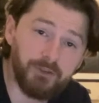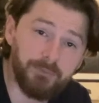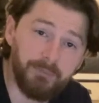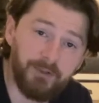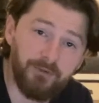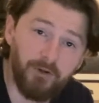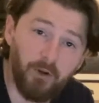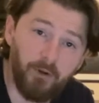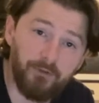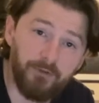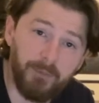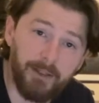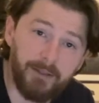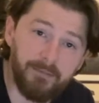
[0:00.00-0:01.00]
it means a lot
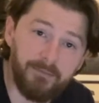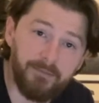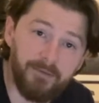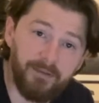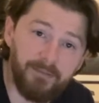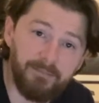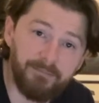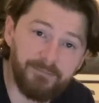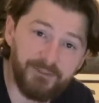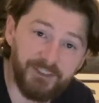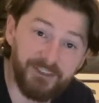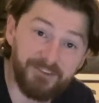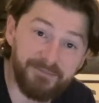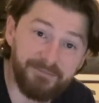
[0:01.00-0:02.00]
to me. Cheers.